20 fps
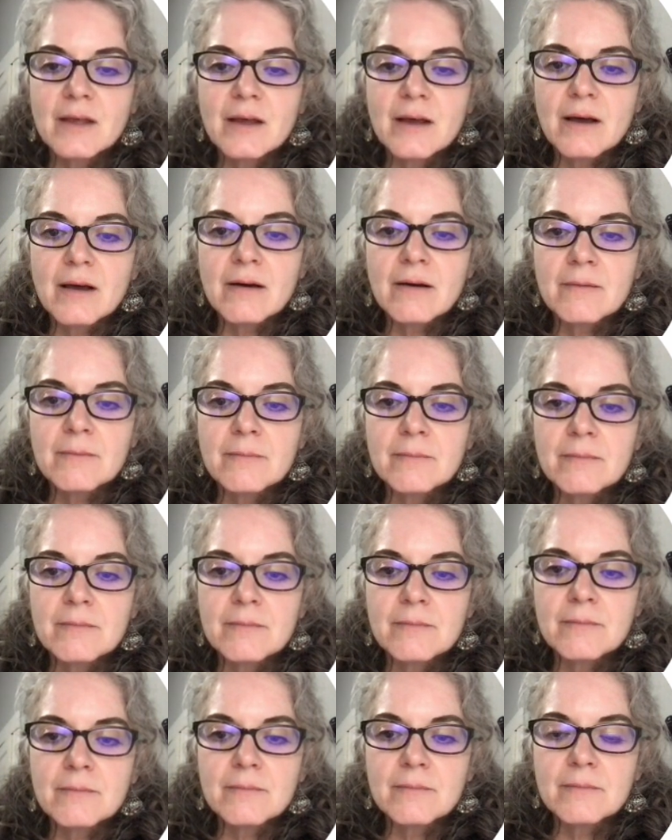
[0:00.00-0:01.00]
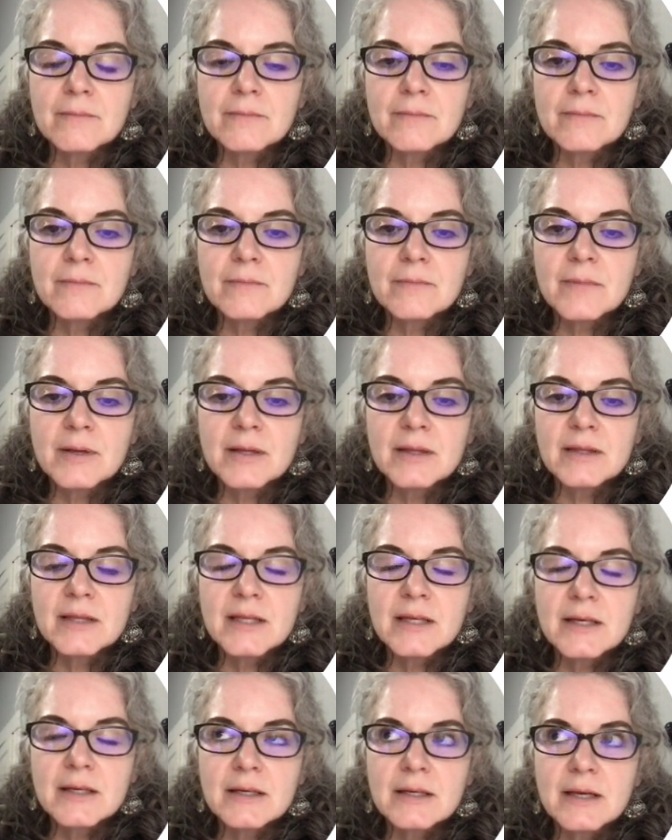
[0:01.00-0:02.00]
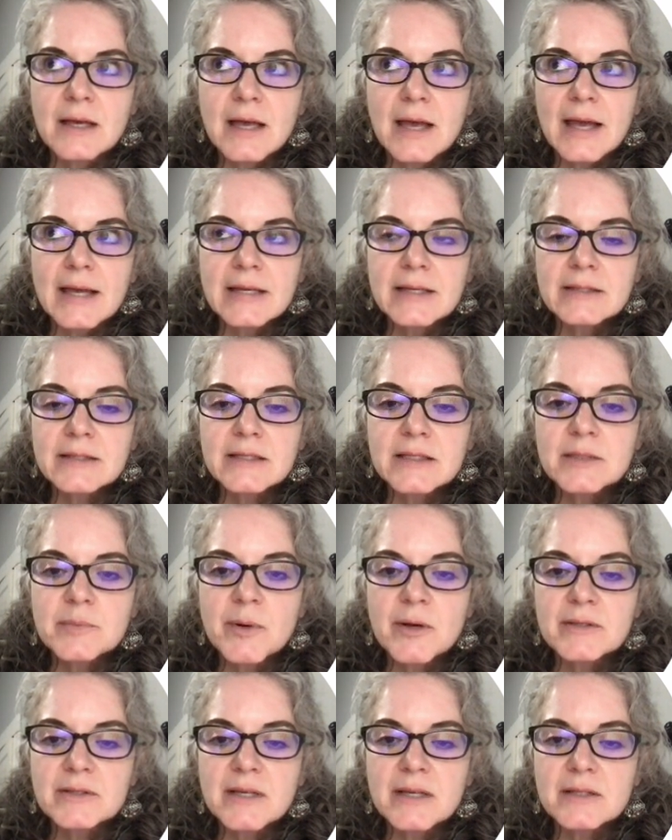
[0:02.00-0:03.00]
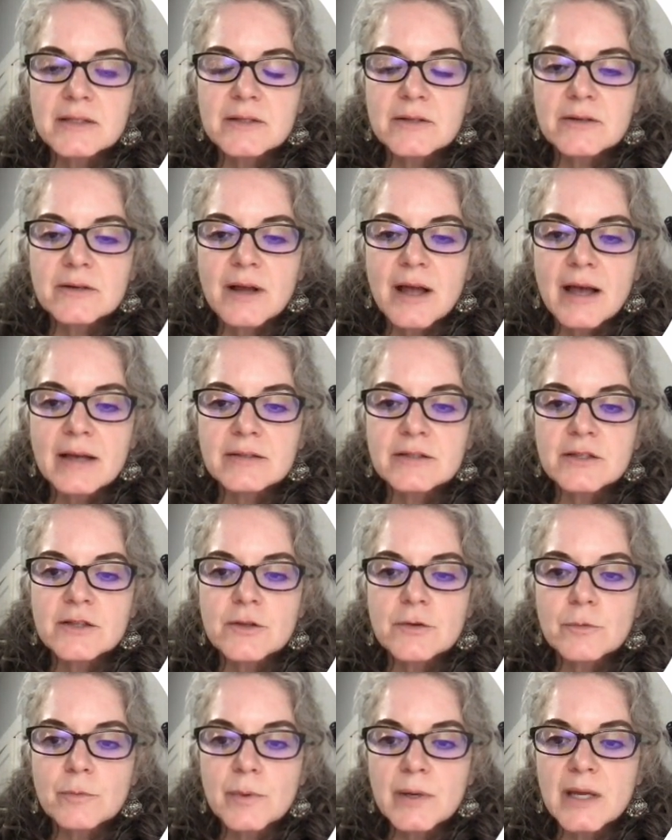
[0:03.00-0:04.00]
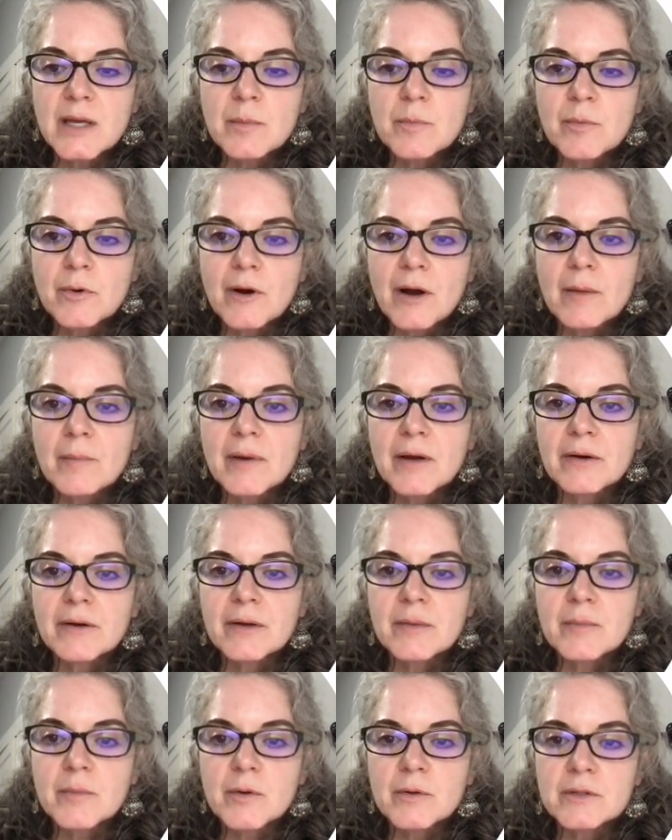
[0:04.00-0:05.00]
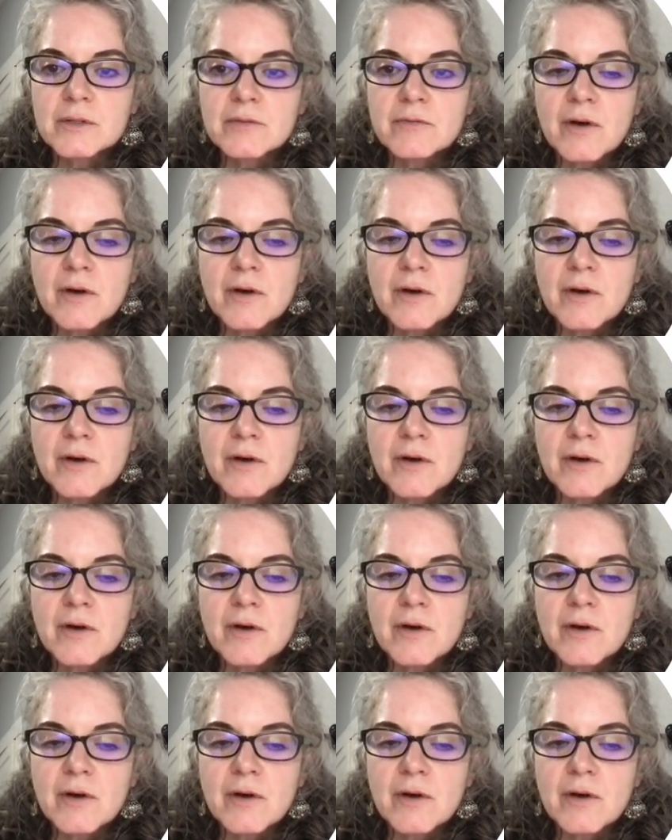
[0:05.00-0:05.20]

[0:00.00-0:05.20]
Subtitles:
the 86 processor has 3 primary modes of